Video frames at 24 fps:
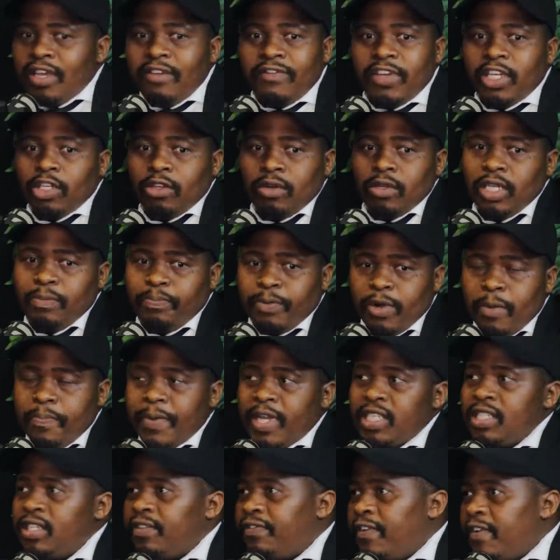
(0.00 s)
Even though the
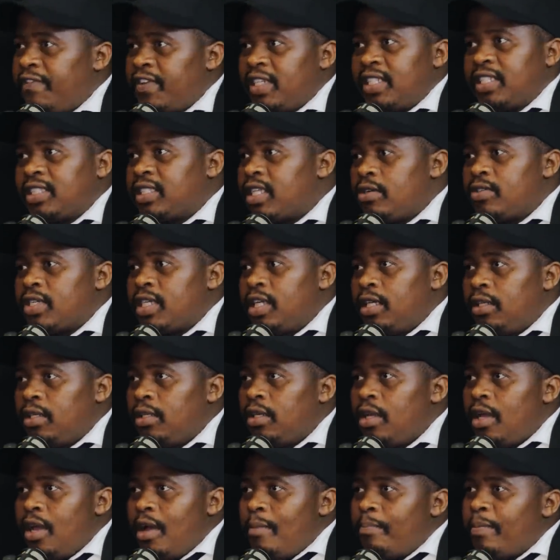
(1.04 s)
property is
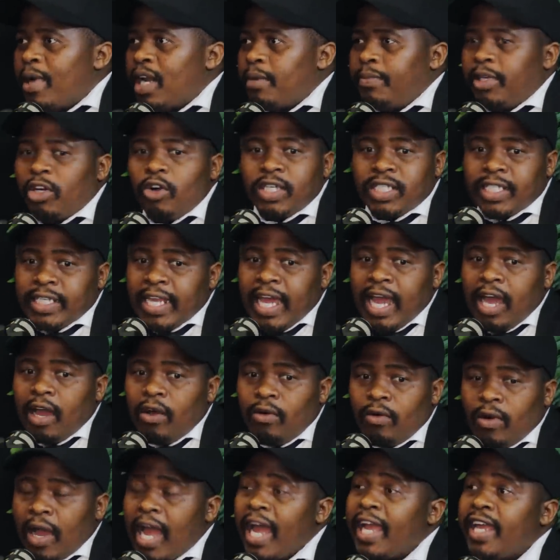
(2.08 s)
500,000, but because
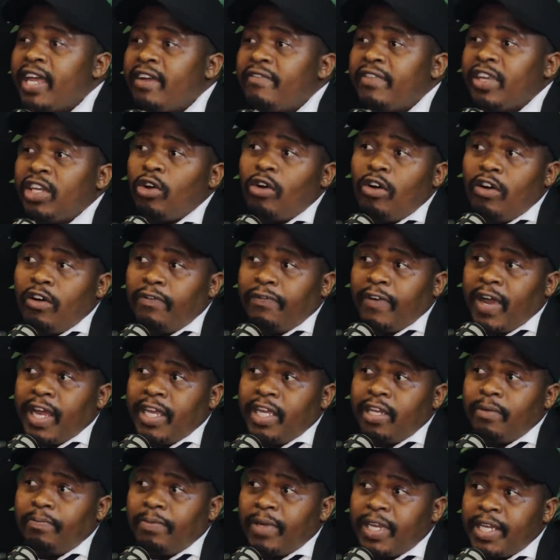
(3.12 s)
now I have an
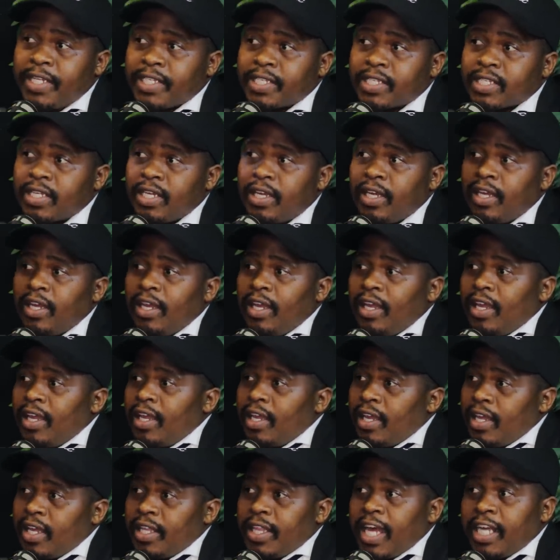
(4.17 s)
offer in place
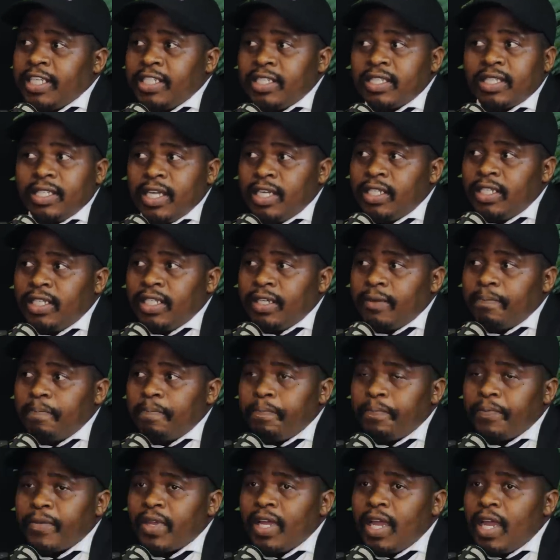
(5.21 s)
uh, that is
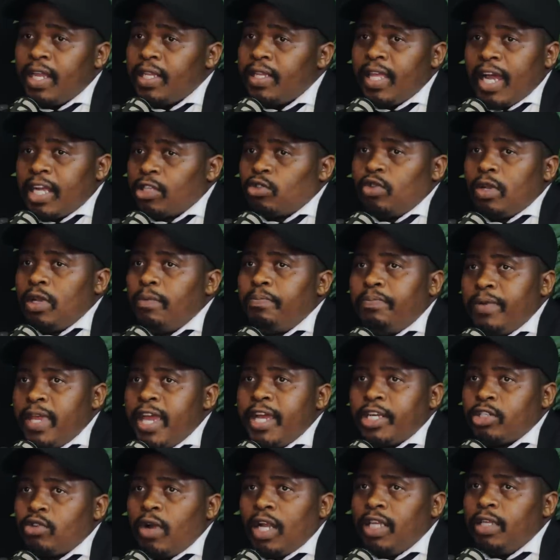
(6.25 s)
standing, and that will
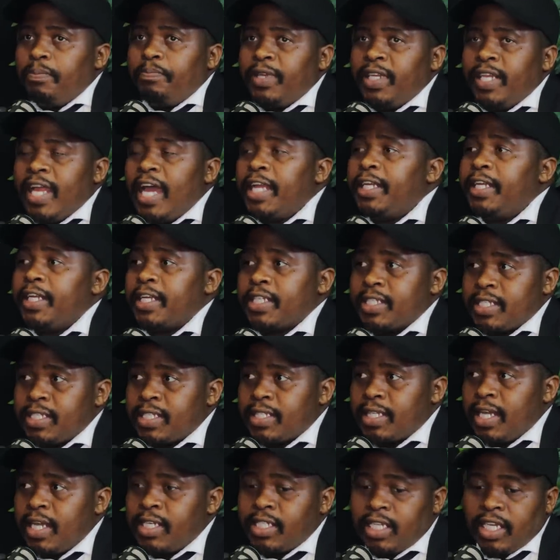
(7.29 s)
actually be non
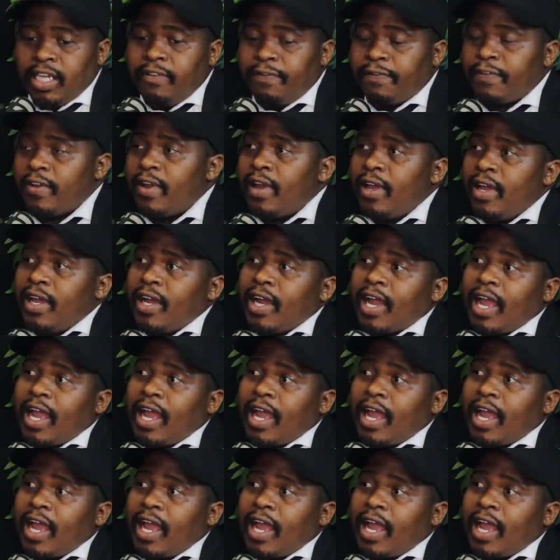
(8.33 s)
existent if